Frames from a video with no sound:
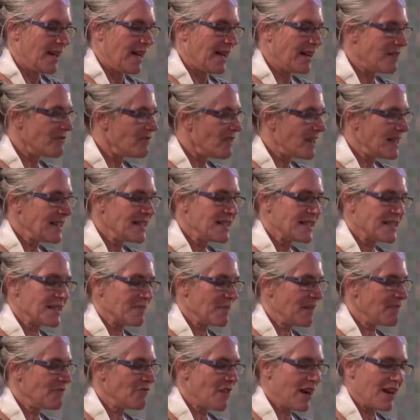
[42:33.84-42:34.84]
And it really
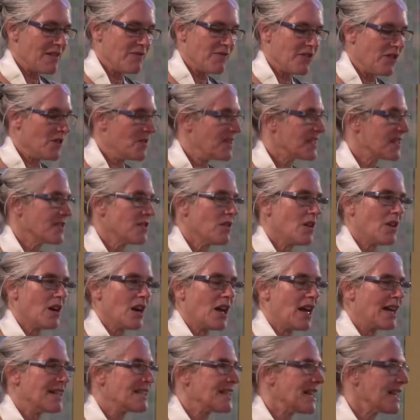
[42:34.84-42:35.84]
doesn't mean right view is not
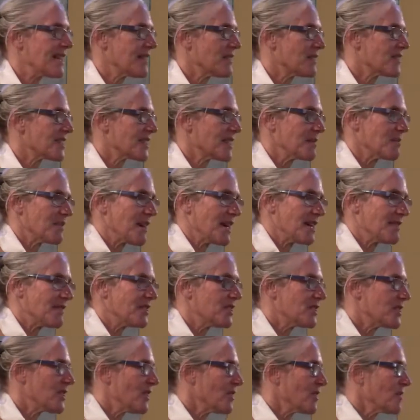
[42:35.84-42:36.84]
like taking on some kind
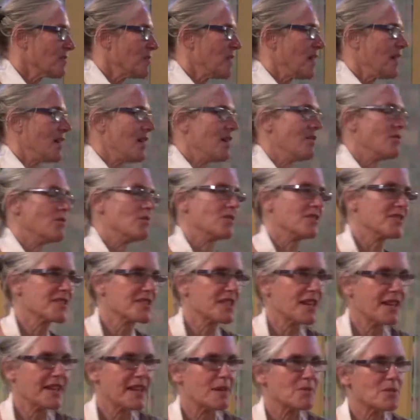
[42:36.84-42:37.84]
of a dogma or
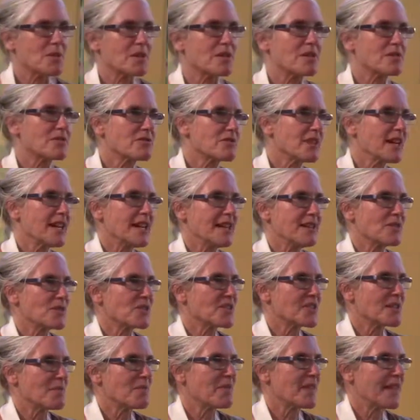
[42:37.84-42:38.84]
signing up to a creed or
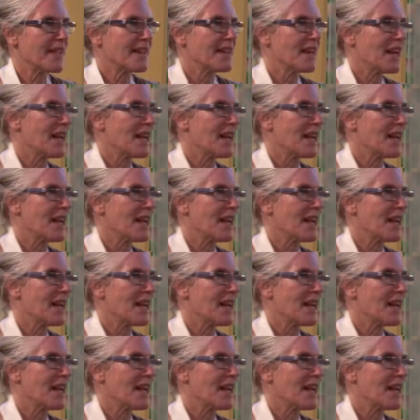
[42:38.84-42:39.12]
something